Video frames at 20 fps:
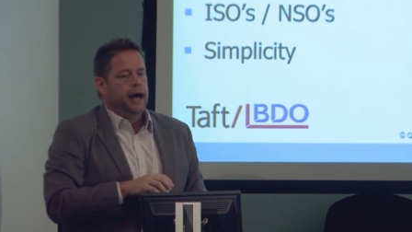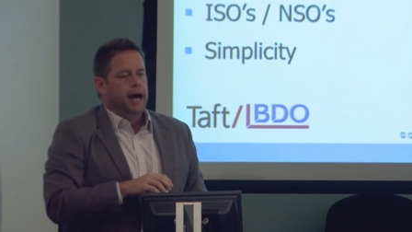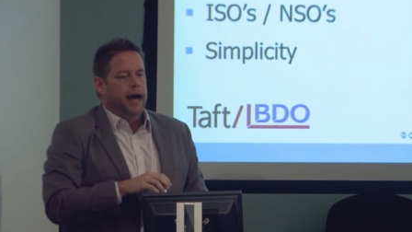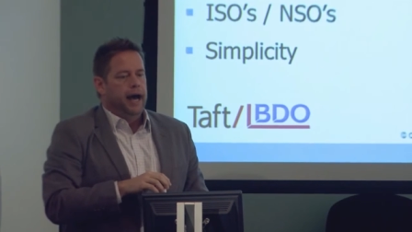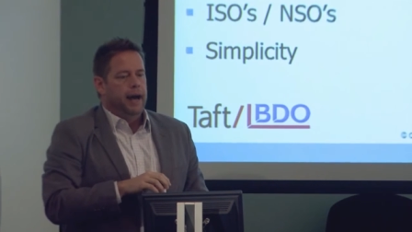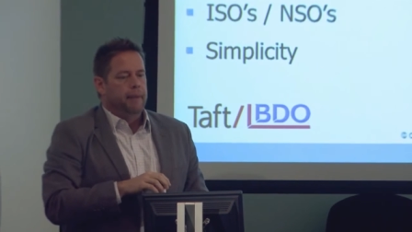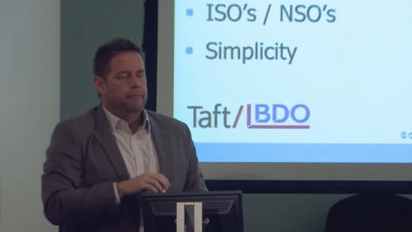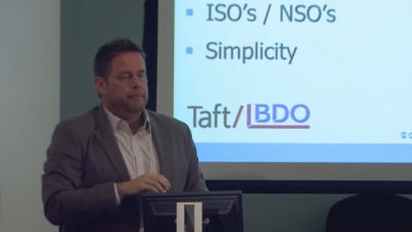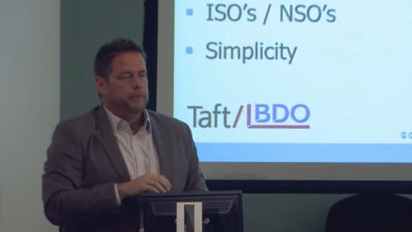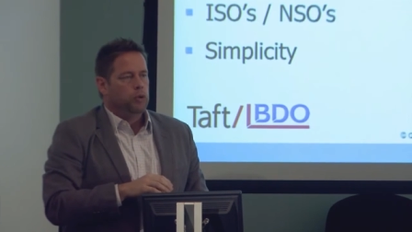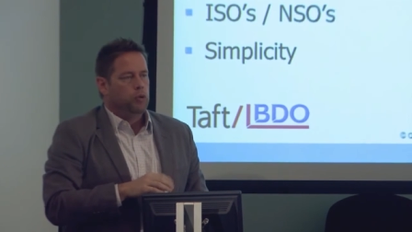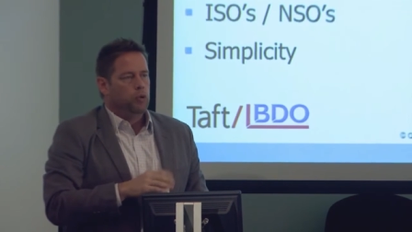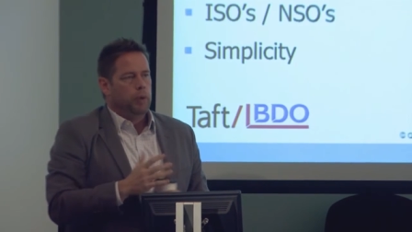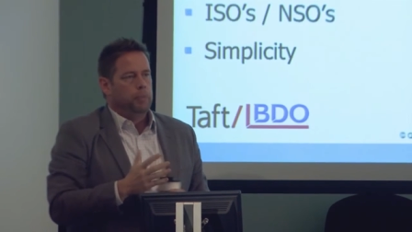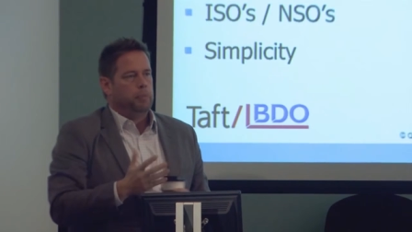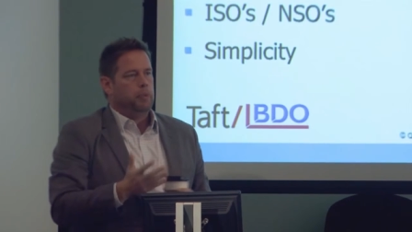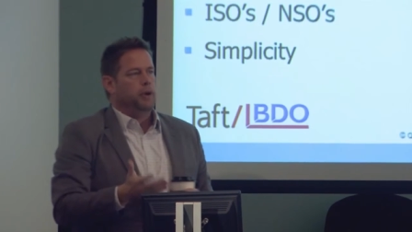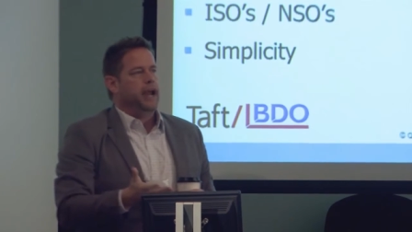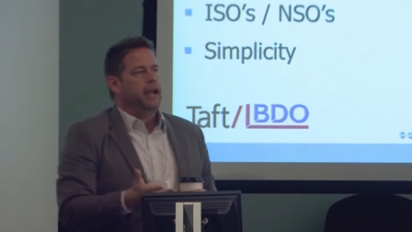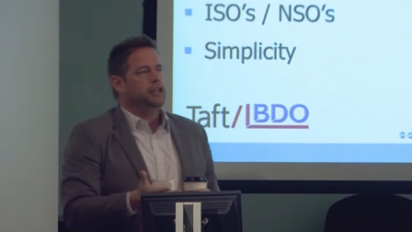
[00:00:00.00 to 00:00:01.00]
Um,
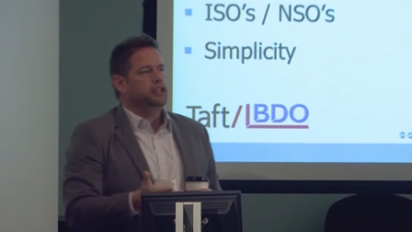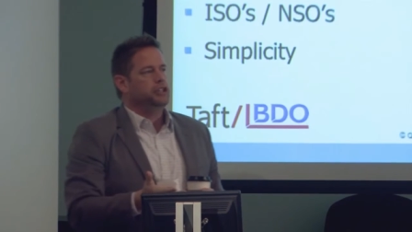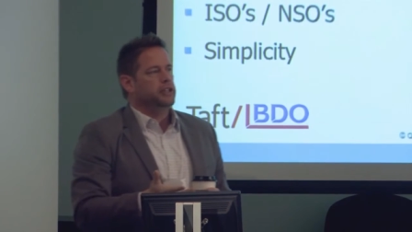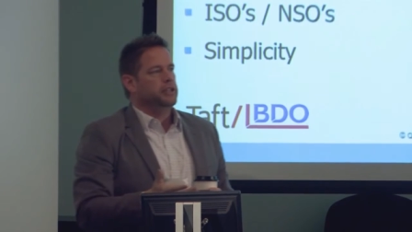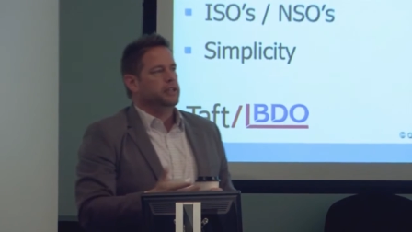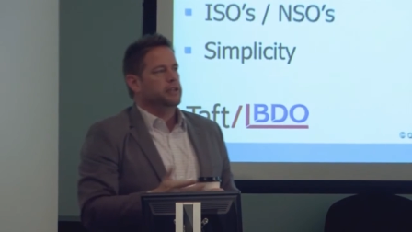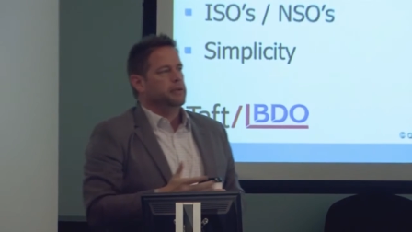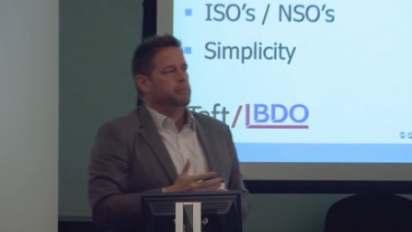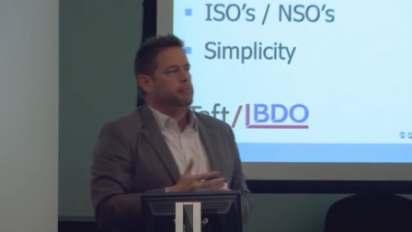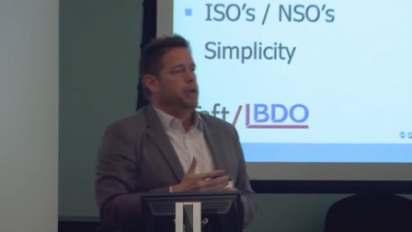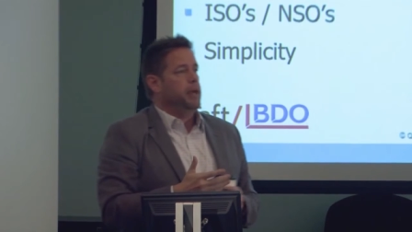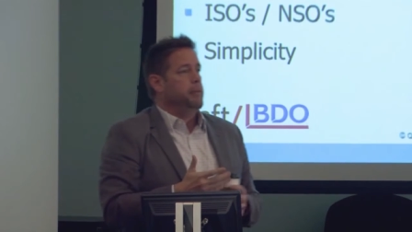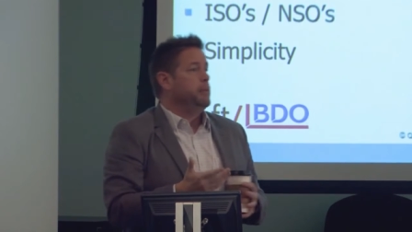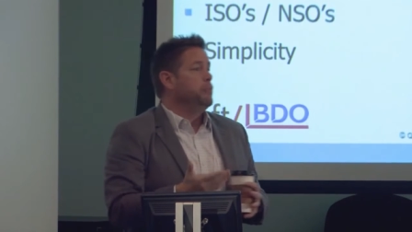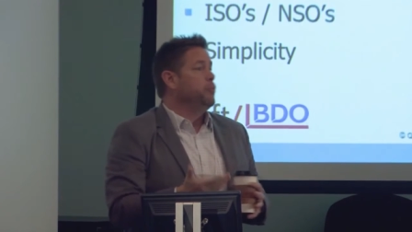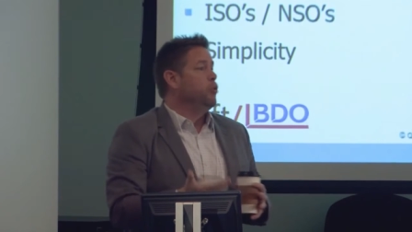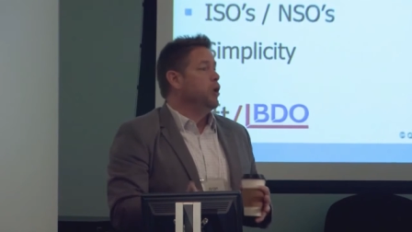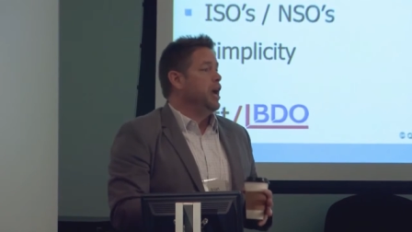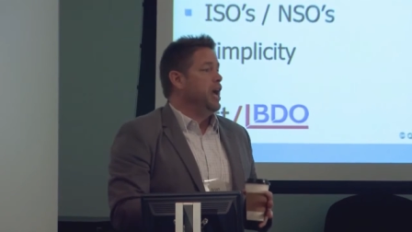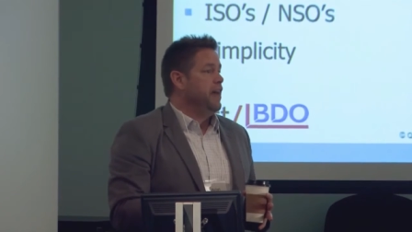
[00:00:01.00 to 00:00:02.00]
corporation may be
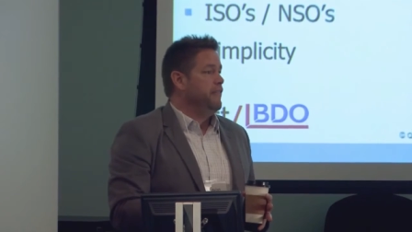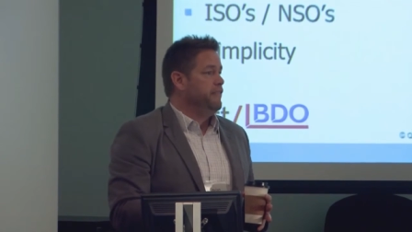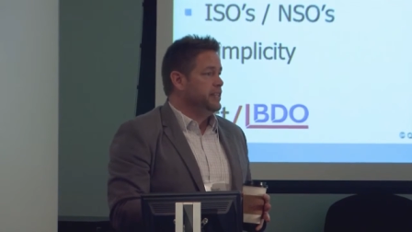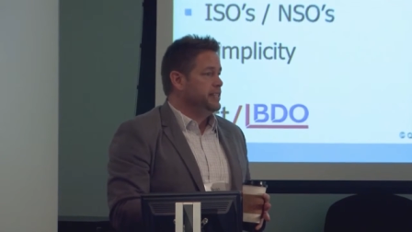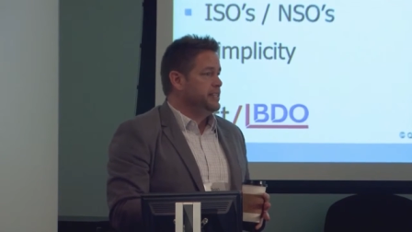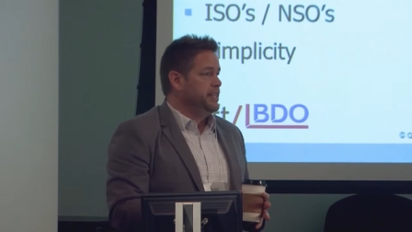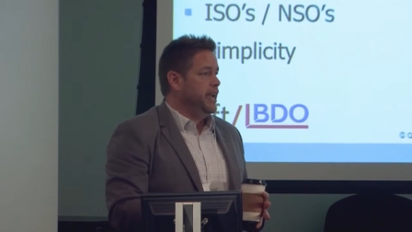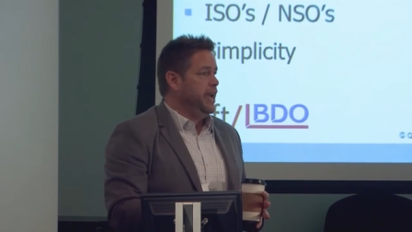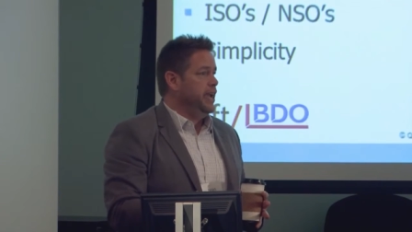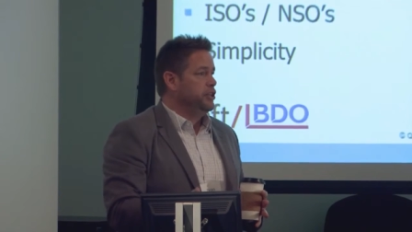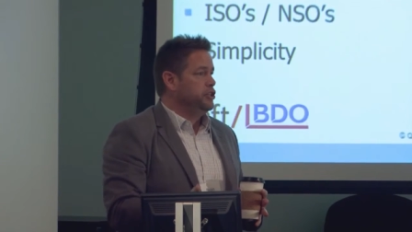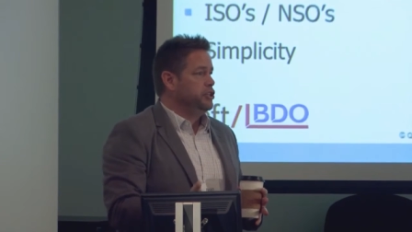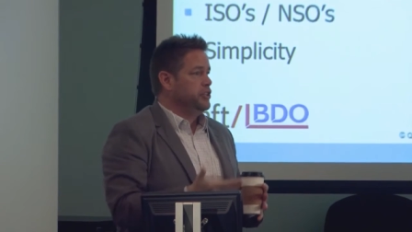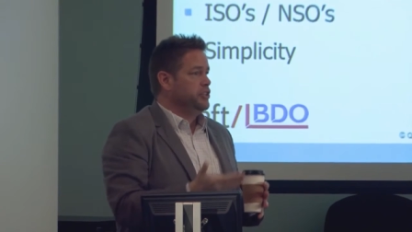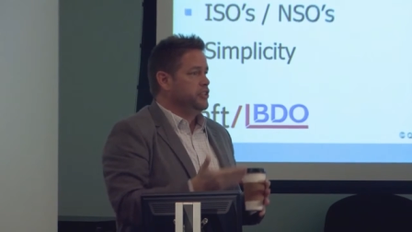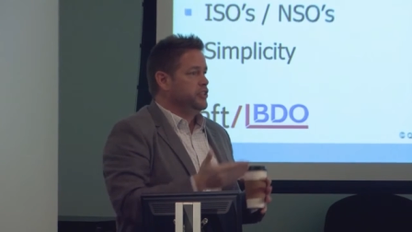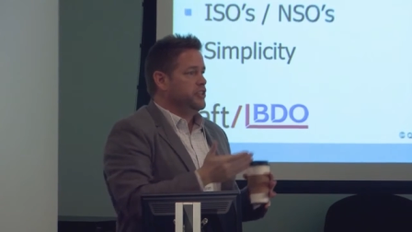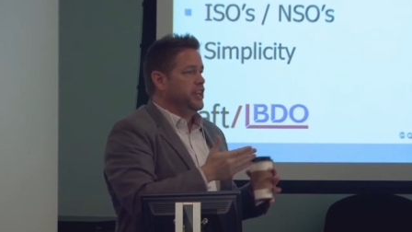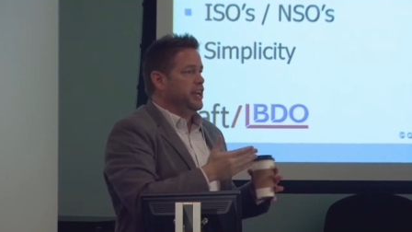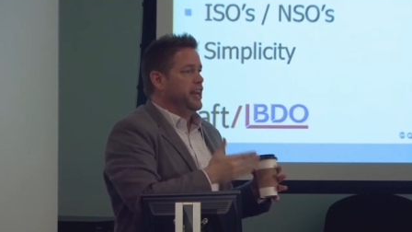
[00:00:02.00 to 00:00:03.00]
more
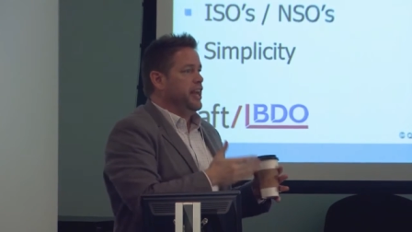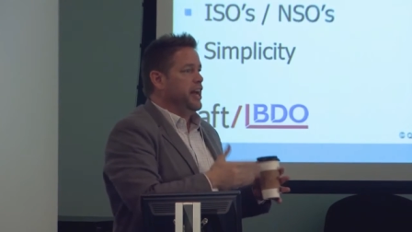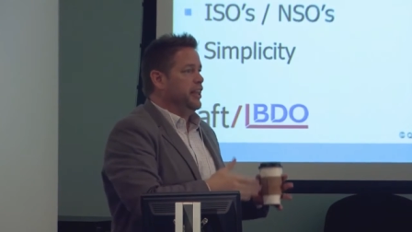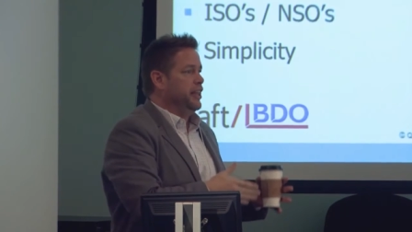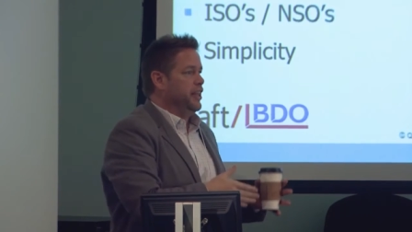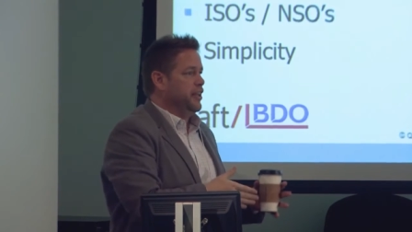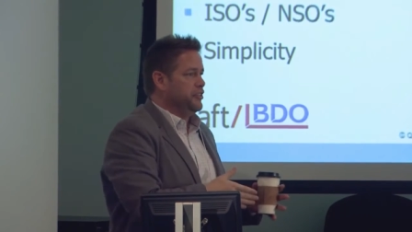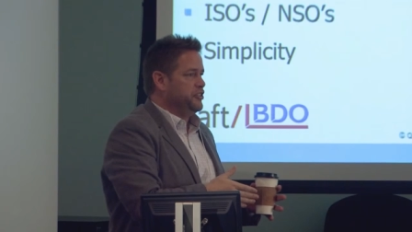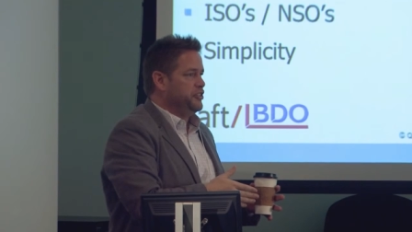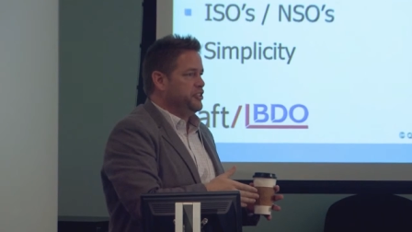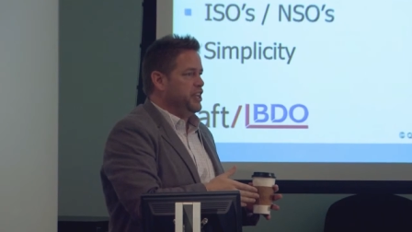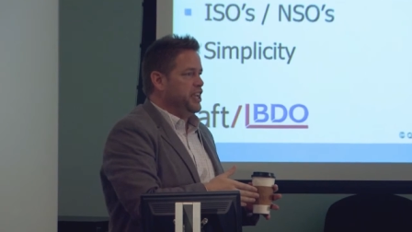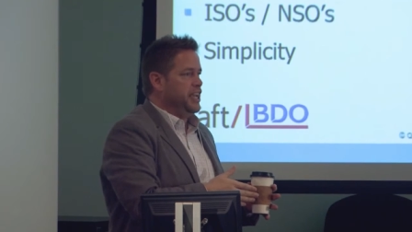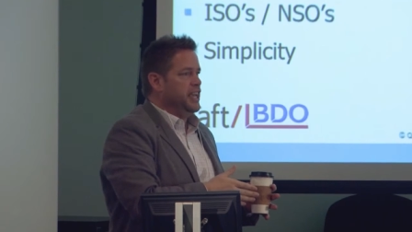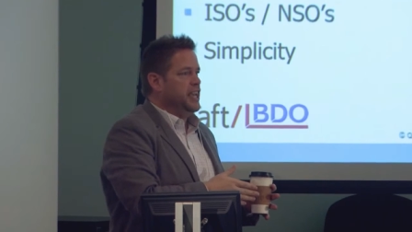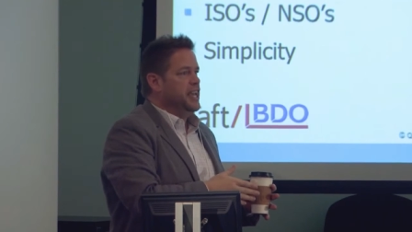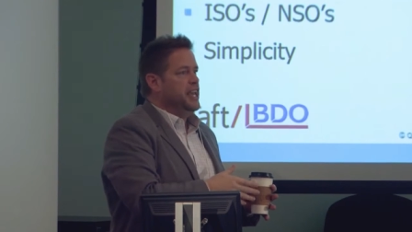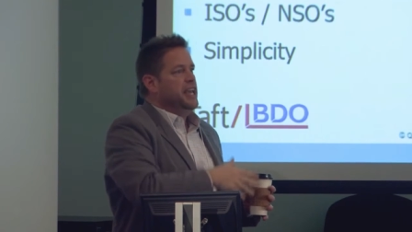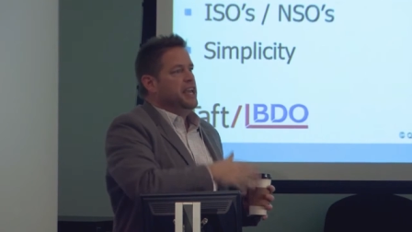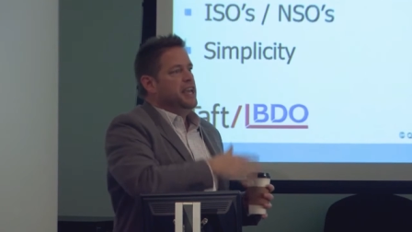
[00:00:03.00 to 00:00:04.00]
advantageous than an LLC